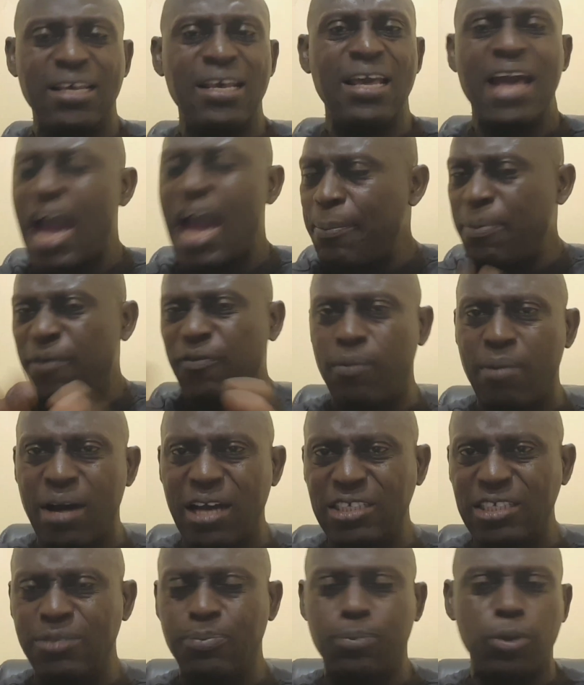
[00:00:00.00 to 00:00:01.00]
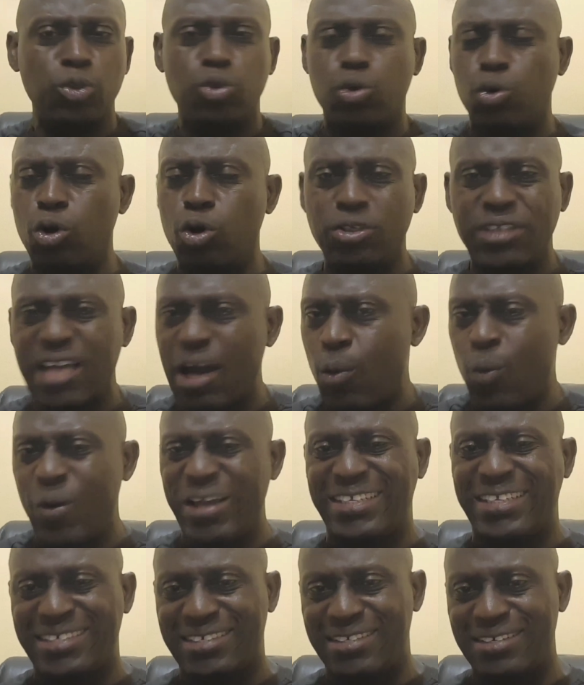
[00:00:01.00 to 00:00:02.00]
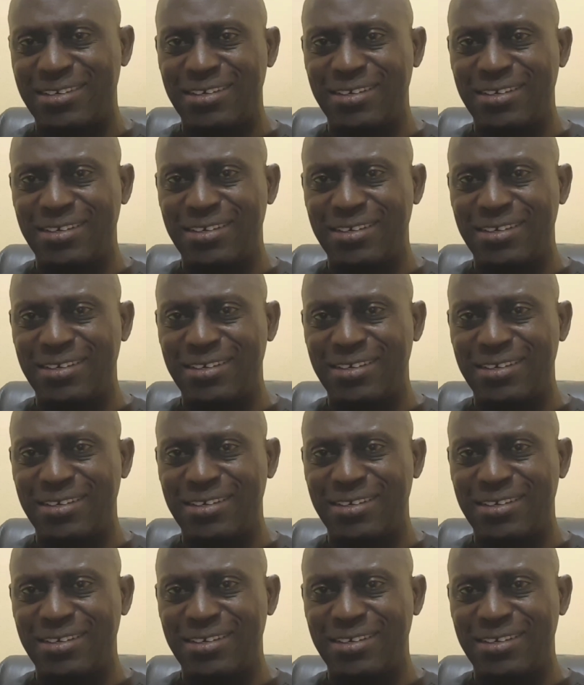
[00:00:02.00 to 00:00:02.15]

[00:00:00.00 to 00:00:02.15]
high performance, both growth and weight.